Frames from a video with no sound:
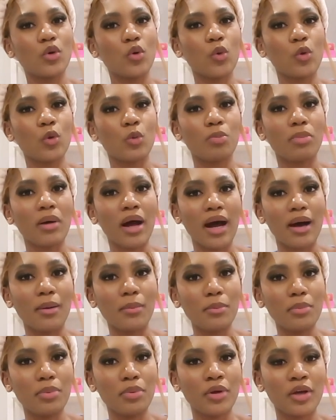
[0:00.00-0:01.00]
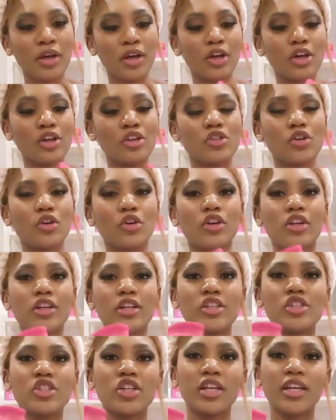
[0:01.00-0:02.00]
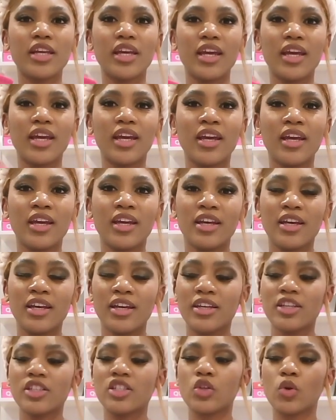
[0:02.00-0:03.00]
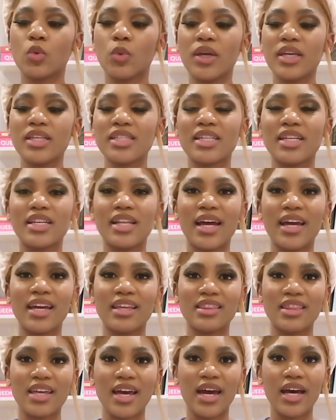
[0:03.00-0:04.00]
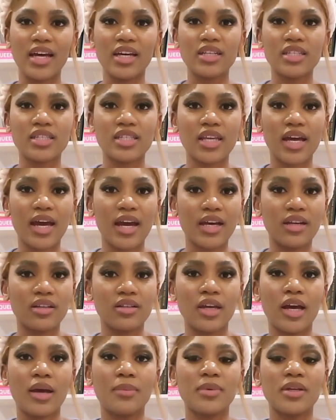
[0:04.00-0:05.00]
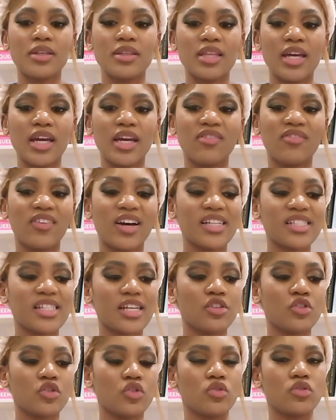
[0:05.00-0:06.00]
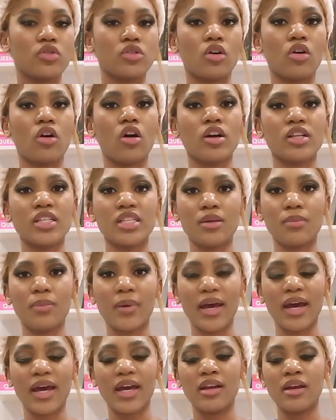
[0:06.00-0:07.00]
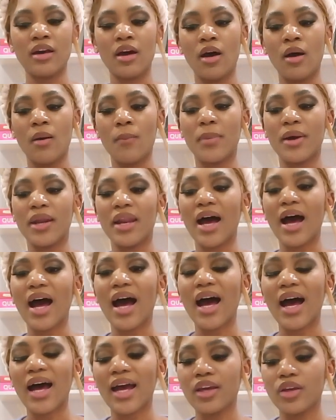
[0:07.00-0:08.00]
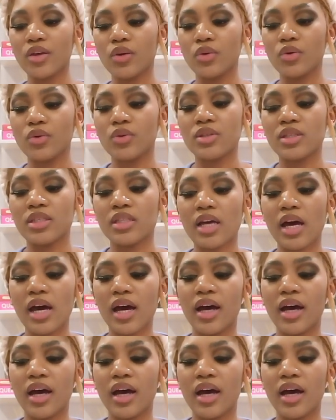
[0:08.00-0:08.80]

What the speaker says: cool pump, so you literally squeeze it like that, and I mean they advise that you use a cotton pad, but I use